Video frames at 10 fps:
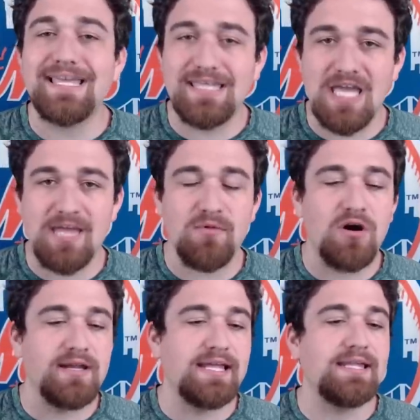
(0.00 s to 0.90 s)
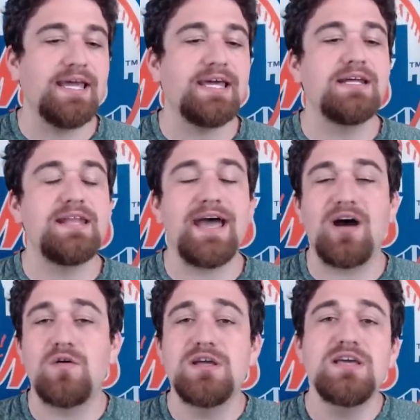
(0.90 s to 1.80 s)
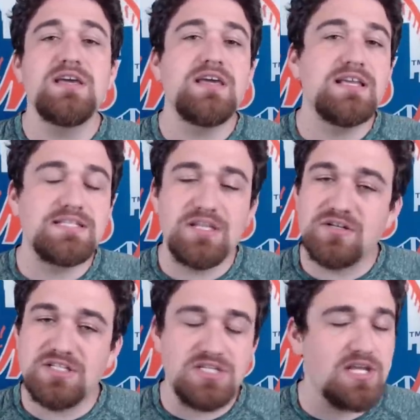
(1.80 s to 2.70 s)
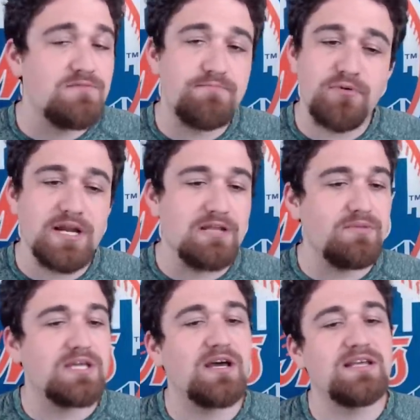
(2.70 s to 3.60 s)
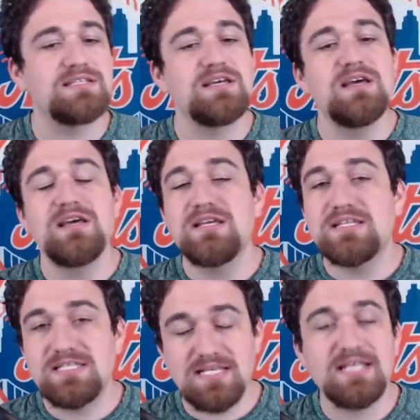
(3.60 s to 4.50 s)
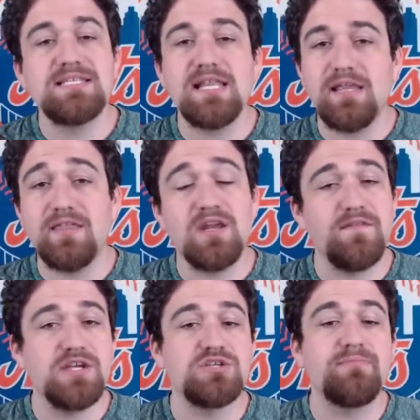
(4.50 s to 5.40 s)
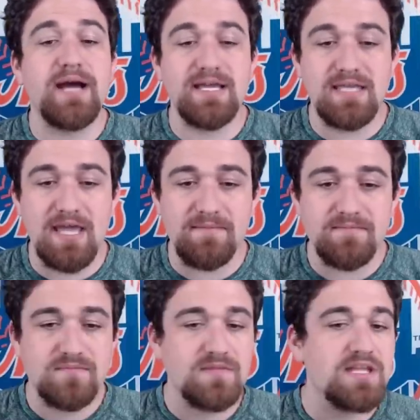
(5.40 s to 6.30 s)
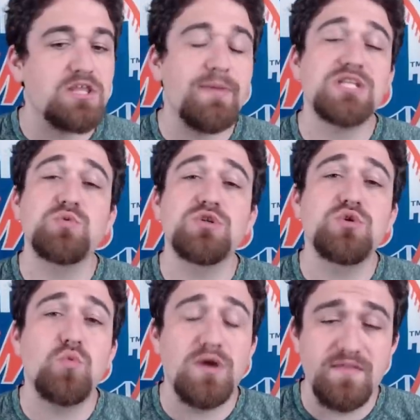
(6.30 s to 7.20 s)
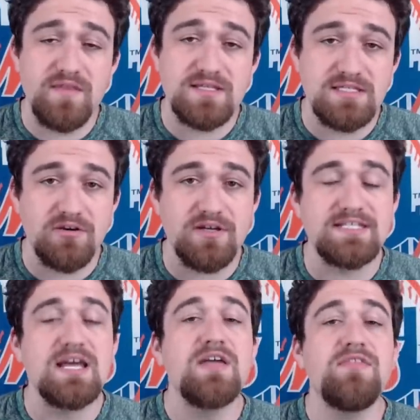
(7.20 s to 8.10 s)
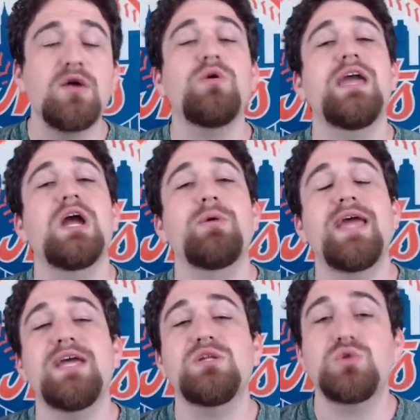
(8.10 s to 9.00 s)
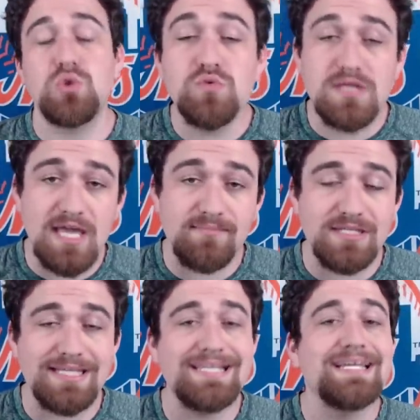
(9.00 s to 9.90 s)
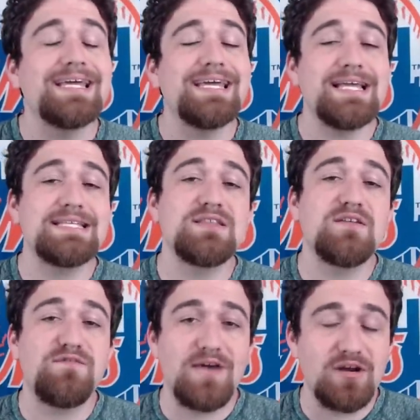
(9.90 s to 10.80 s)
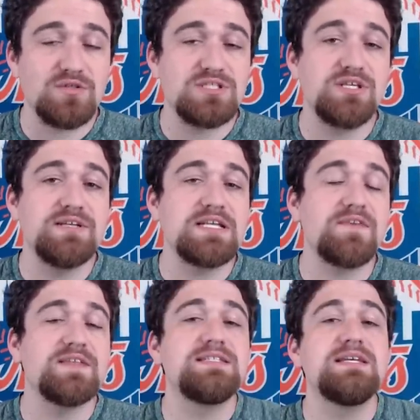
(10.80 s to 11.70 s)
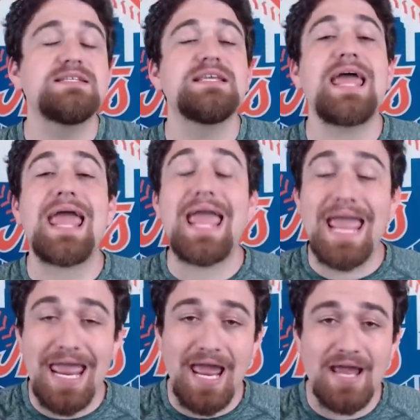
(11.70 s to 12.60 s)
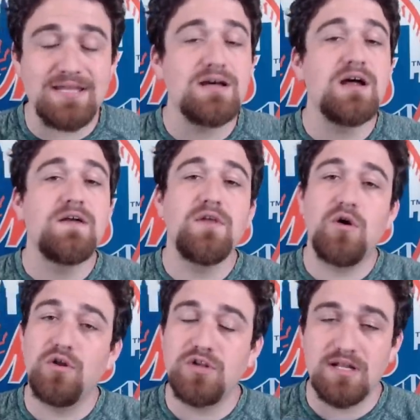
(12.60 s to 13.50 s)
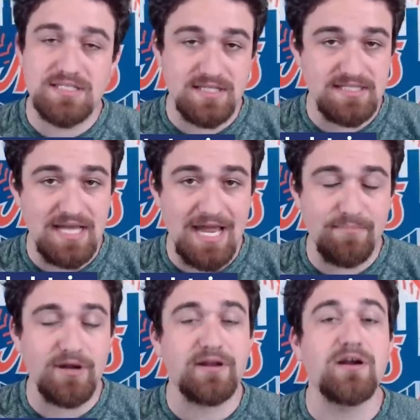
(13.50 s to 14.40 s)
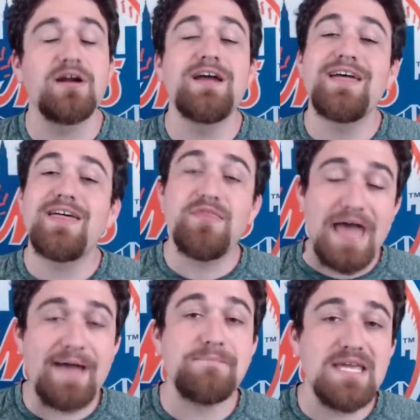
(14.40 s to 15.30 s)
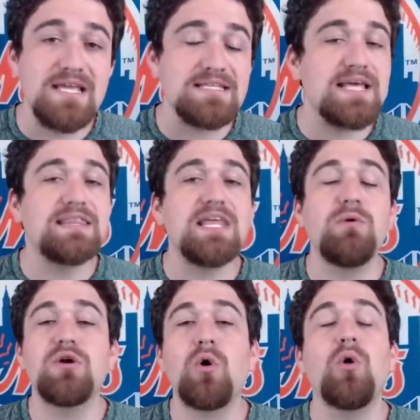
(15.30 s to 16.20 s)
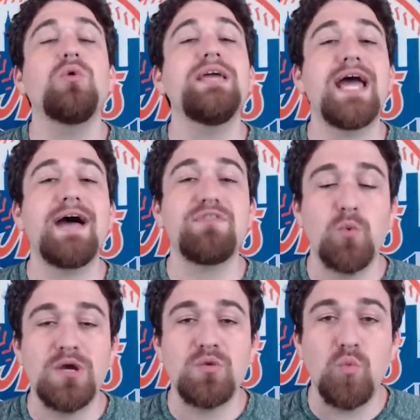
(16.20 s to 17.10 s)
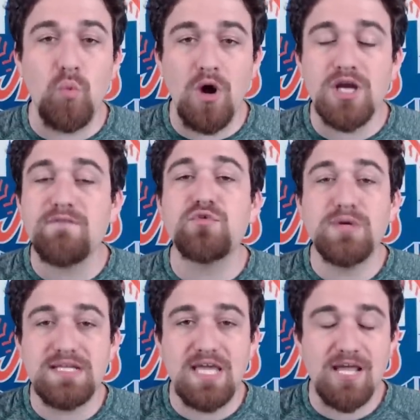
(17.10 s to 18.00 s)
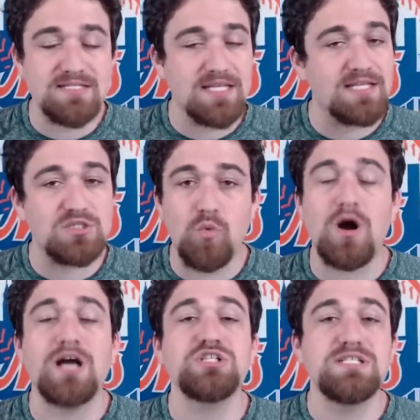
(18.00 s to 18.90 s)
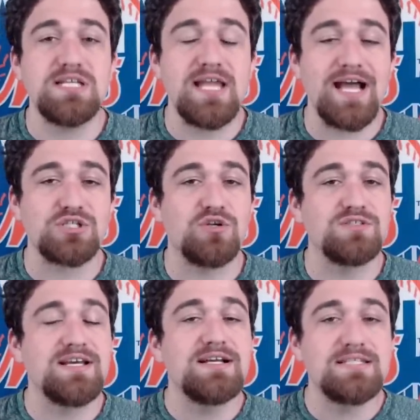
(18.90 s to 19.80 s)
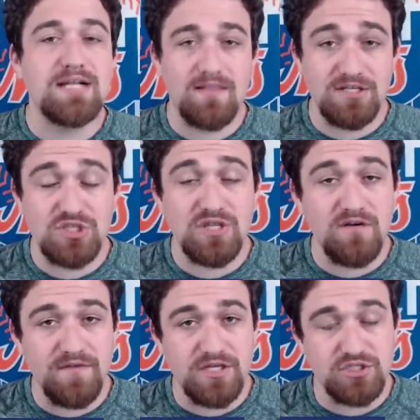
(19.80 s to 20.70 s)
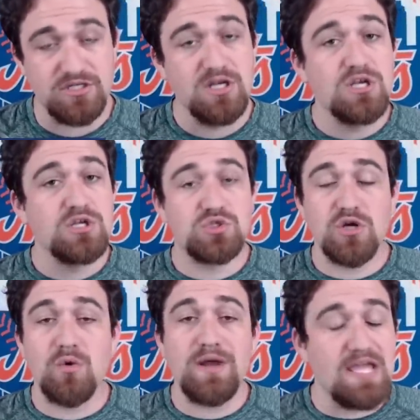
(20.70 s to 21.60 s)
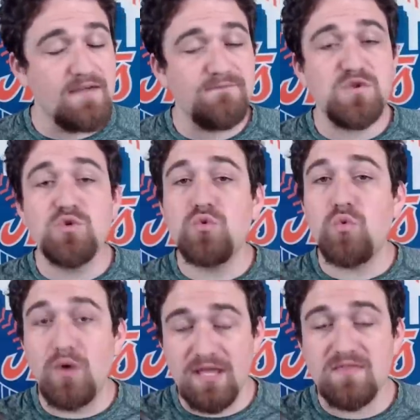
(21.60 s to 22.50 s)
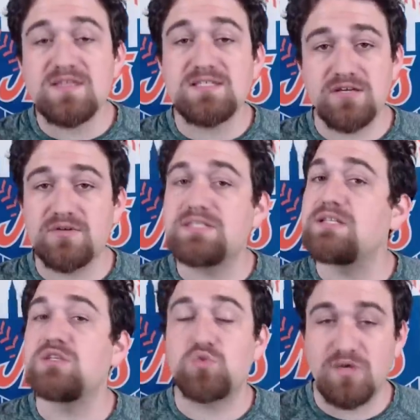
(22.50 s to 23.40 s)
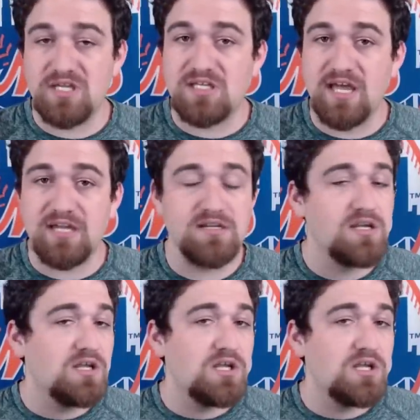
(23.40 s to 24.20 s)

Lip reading: that game on Atlanta now is they're sitting pretty, because since they lead the division by a game, if the Mets were to win this series, they will carry a 2-game lead into the final series of the season, and they'll hold on to the tiebreaker. That means that they would only have to win 1 of 3 games against the Washington Nationals to clinch the division. So if you win the series this weekend,